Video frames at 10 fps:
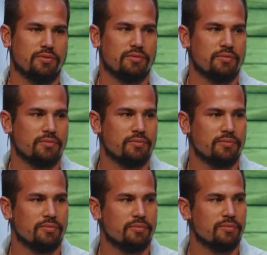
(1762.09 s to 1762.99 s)

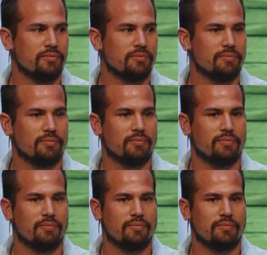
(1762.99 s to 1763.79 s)
Nobody speaks.